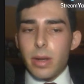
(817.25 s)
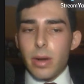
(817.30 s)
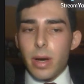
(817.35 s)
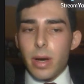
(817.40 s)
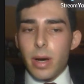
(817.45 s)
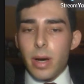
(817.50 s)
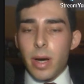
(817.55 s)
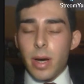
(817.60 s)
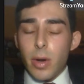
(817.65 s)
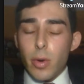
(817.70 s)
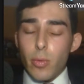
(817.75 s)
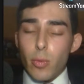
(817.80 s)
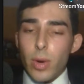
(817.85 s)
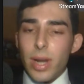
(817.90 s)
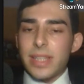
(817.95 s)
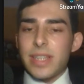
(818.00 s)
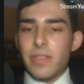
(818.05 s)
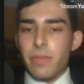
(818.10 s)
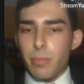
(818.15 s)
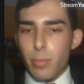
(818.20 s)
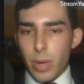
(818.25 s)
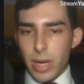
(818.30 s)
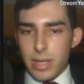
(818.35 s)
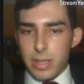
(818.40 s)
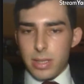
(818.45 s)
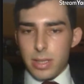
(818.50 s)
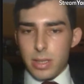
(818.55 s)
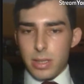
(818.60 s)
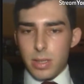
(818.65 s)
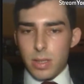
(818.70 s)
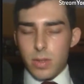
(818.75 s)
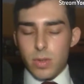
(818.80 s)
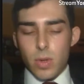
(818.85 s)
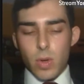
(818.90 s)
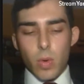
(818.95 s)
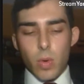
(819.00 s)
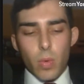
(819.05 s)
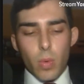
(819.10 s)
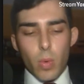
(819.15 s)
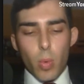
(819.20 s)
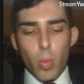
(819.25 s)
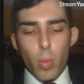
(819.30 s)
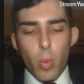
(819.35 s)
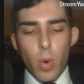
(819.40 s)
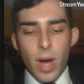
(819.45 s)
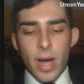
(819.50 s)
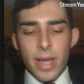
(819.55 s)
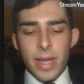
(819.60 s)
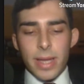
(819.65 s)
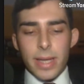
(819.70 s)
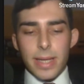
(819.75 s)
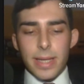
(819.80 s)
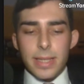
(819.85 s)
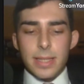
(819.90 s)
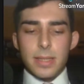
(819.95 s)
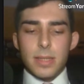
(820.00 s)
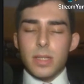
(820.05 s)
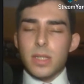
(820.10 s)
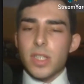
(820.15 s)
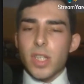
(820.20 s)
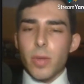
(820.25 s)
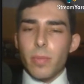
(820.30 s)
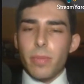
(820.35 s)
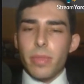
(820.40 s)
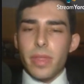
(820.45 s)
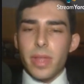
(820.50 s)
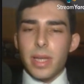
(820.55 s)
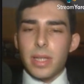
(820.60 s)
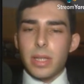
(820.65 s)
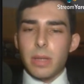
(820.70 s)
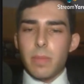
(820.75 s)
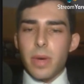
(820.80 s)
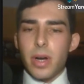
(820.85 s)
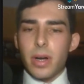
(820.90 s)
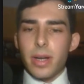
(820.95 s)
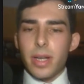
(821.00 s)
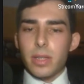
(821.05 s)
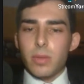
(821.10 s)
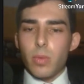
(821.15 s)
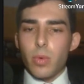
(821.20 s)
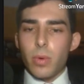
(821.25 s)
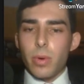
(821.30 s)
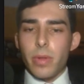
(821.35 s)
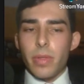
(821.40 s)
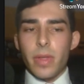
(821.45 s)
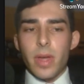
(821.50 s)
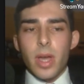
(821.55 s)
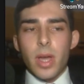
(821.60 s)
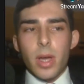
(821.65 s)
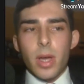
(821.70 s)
relative prices. So why is something in the market worth